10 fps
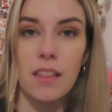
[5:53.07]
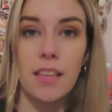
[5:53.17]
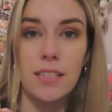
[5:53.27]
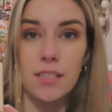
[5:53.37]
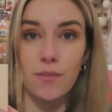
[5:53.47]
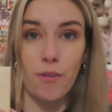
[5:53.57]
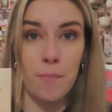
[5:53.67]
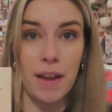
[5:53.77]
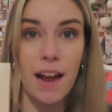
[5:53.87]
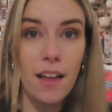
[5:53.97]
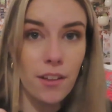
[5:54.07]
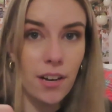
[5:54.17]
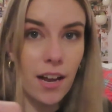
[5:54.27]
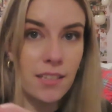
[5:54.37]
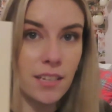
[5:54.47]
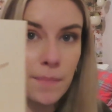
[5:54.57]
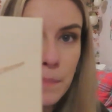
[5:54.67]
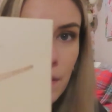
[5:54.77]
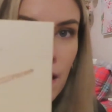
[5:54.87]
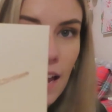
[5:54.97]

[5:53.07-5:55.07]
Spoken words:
This is from my other cousin,